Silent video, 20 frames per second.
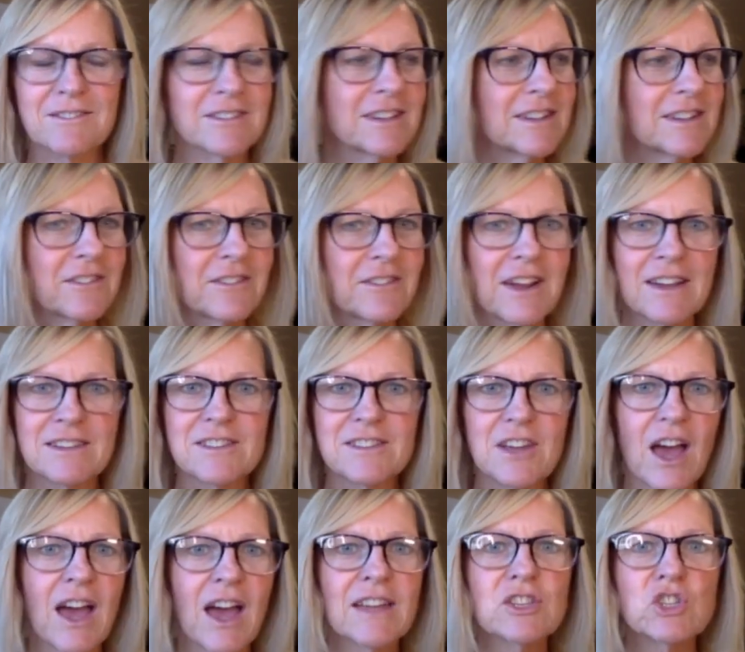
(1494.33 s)
Redirect
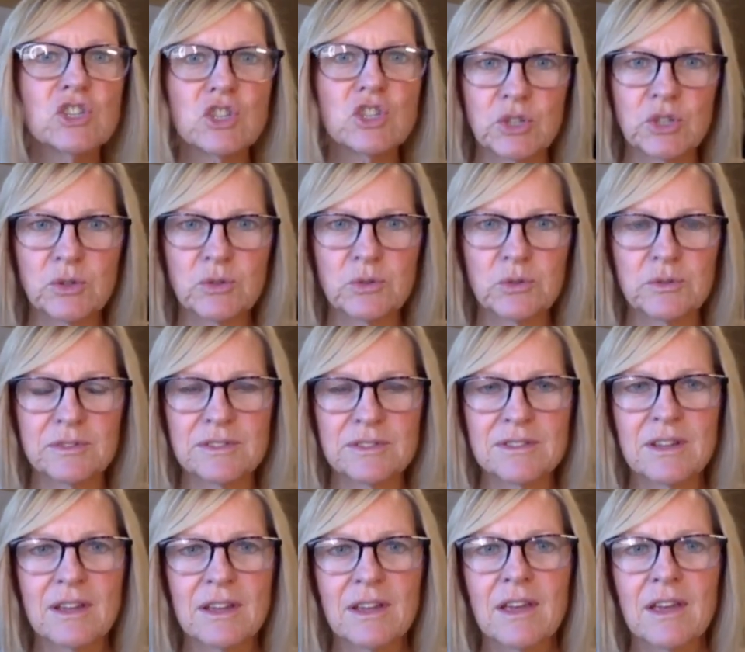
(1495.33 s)
to I choose.